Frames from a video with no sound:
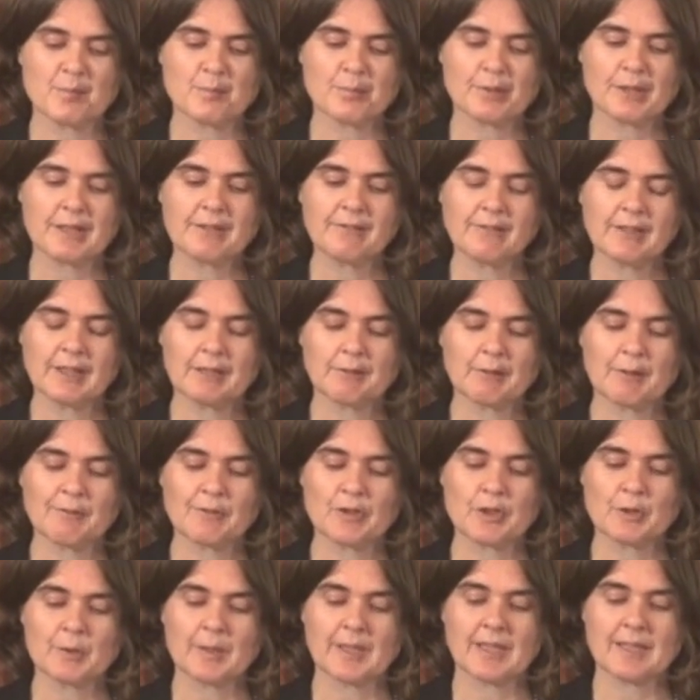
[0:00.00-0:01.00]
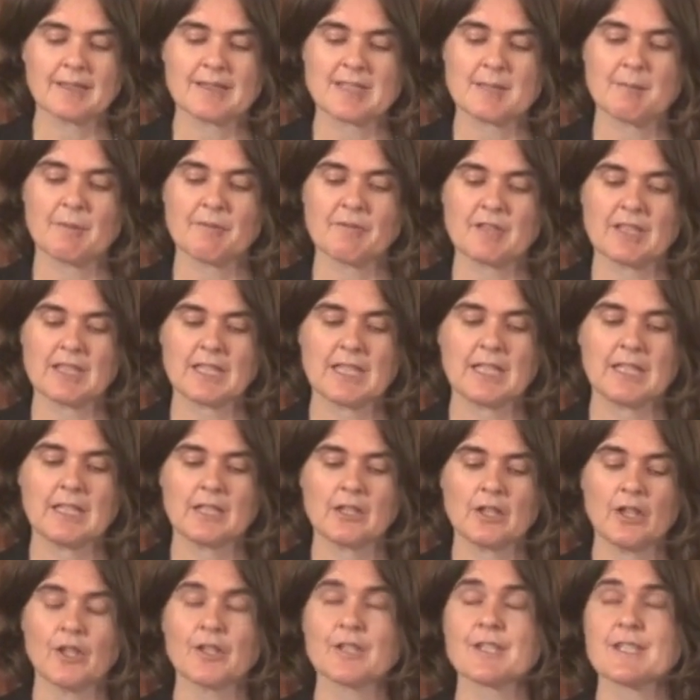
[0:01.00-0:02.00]
briefly reviewing some of the key
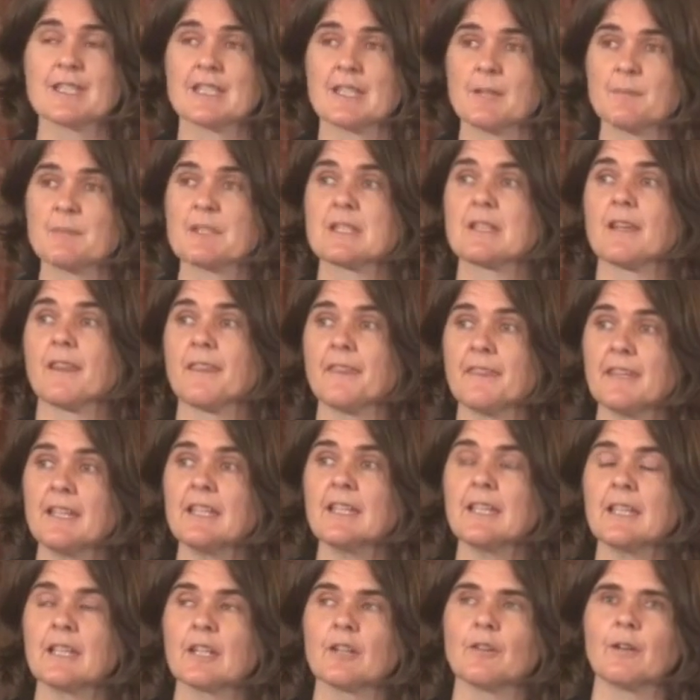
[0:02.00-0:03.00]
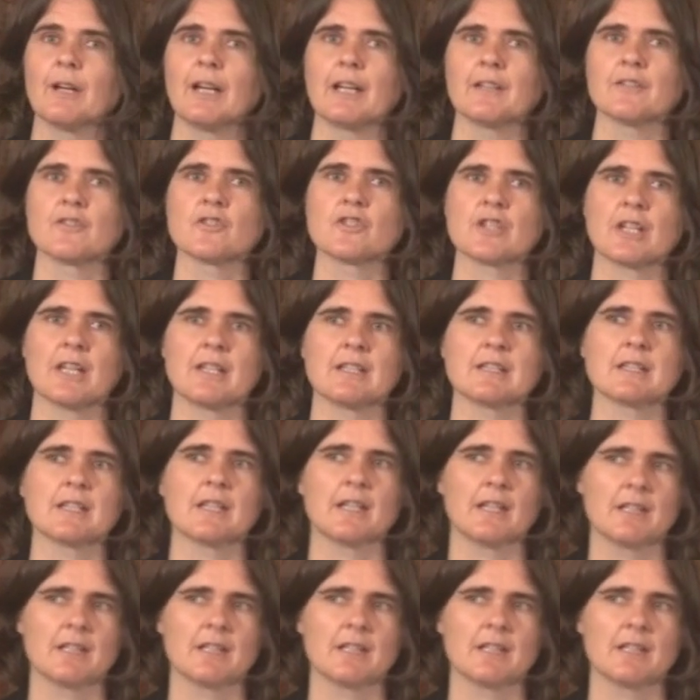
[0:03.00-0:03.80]
concepts and thinking around gender